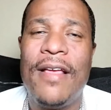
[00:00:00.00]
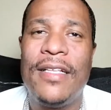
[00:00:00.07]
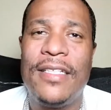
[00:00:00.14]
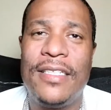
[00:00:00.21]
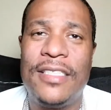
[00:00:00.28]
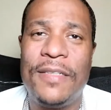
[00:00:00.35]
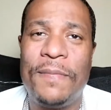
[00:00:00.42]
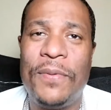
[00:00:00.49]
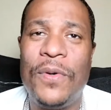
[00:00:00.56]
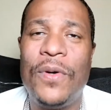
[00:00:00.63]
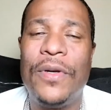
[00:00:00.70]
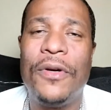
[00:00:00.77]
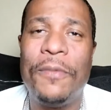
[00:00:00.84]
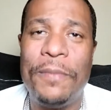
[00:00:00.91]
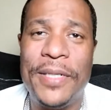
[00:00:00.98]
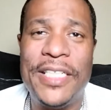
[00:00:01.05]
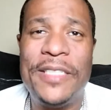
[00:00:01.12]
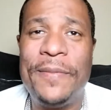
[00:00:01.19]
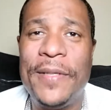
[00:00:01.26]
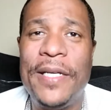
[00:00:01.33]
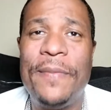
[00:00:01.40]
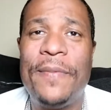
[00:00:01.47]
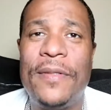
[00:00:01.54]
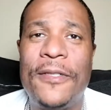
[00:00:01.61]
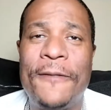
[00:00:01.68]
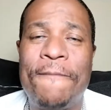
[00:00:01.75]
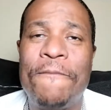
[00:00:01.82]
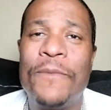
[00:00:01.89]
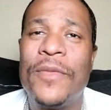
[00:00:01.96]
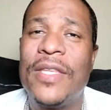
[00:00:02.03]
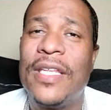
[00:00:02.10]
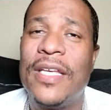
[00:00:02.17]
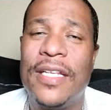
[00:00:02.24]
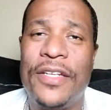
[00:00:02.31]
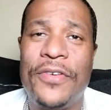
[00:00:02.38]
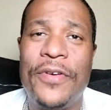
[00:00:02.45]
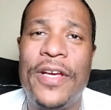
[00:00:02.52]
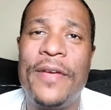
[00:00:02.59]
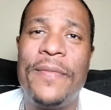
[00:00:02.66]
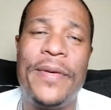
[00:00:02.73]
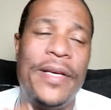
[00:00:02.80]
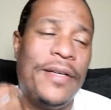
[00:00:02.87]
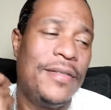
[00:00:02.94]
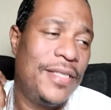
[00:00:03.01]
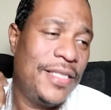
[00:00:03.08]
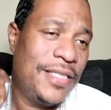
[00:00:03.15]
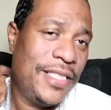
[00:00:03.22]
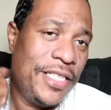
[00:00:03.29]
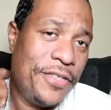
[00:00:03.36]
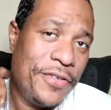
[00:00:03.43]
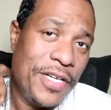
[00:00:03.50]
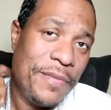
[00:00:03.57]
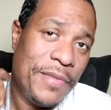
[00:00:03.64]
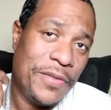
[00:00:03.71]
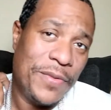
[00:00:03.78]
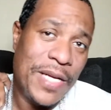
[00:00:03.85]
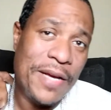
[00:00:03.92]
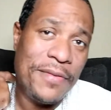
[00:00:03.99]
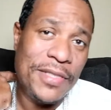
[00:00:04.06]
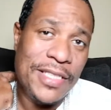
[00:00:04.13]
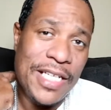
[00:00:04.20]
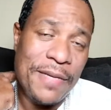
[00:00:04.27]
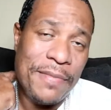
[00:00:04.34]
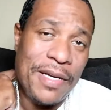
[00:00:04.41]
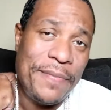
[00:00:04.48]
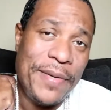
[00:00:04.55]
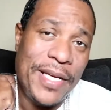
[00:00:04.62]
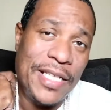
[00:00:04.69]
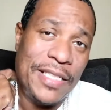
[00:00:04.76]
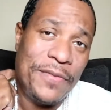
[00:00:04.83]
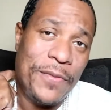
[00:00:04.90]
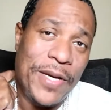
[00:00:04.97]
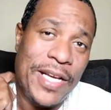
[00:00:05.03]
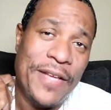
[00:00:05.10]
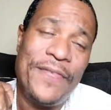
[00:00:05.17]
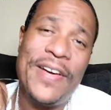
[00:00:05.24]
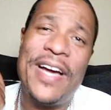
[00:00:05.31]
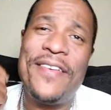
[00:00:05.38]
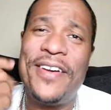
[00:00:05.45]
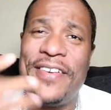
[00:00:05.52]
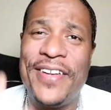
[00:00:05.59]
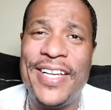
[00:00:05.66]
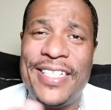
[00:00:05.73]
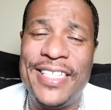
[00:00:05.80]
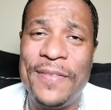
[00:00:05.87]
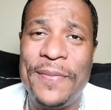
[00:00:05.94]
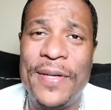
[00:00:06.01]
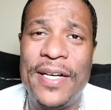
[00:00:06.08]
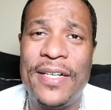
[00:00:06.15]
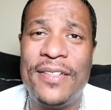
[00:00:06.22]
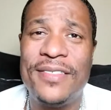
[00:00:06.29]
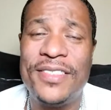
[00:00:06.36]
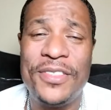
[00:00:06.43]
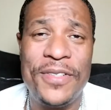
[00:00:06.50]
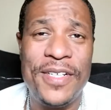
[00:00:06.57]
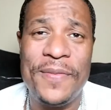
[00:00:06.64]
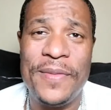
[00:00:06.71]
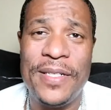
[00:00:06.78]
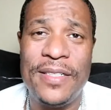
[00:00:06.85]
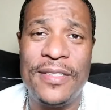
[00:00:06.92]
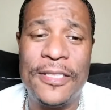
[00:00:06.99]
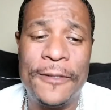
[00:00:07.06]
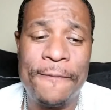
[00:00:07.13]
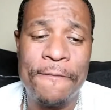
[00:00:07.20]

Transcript: to support obese people. Treadmills, let's say treadmills. When I was at my biggest weight at 518 pounds, treadmills.